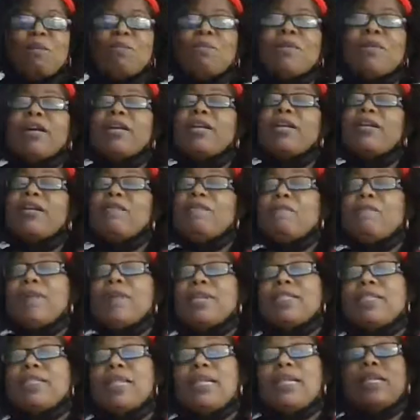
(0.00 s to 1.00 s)
But if
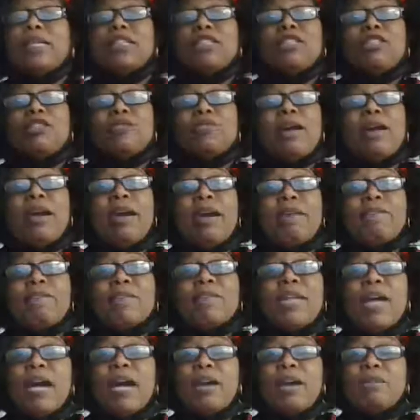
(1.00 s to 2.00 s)
by chance you have
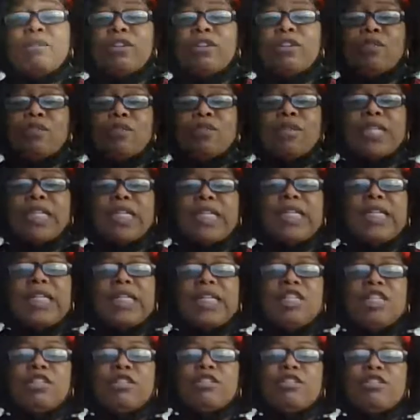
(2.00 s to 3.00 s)
not recorded it
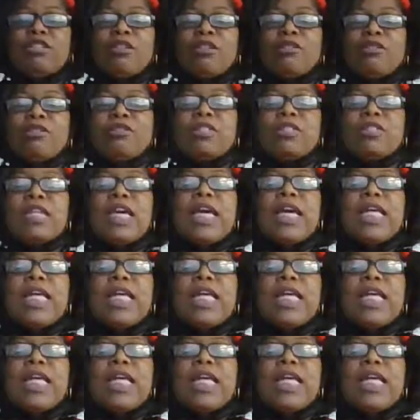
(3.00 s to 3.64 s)
in your journals,